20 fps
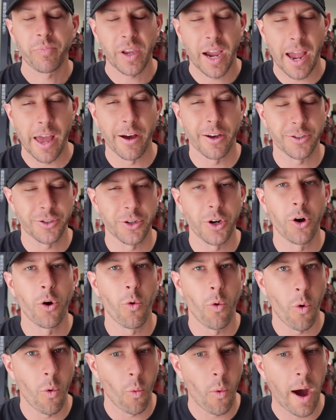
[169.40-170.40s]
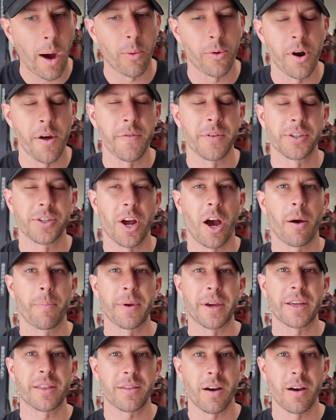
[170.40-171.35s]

I also, while we're on this topic,